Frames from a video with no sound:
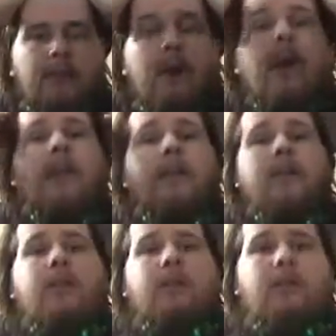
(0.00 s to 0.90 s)
my
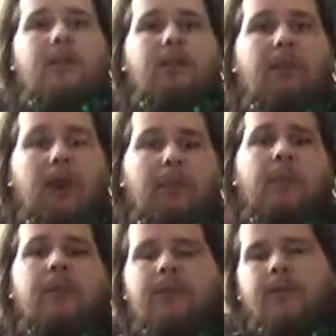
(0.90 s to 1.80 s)

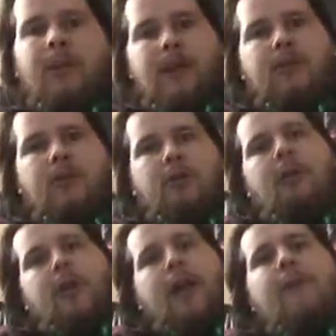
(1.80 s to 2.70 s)
problems, my
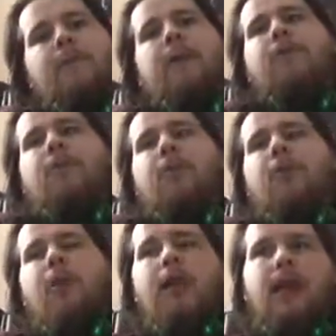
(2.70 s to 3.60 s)
story, what I've been
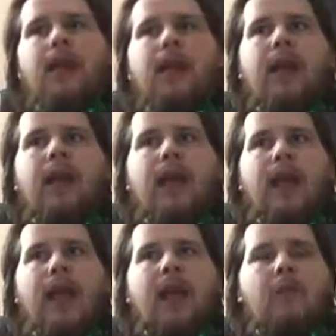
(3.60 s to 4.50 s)
through,
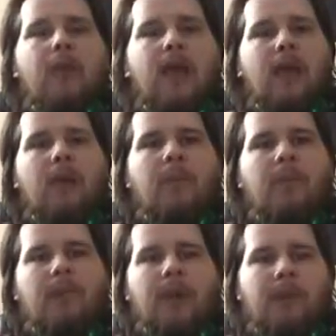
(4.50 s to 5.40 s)
it will help
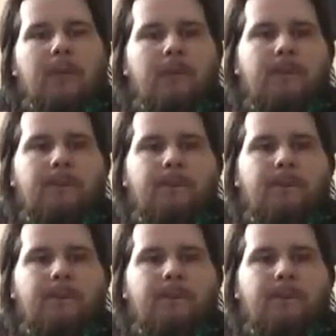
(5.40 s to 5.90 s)
other people.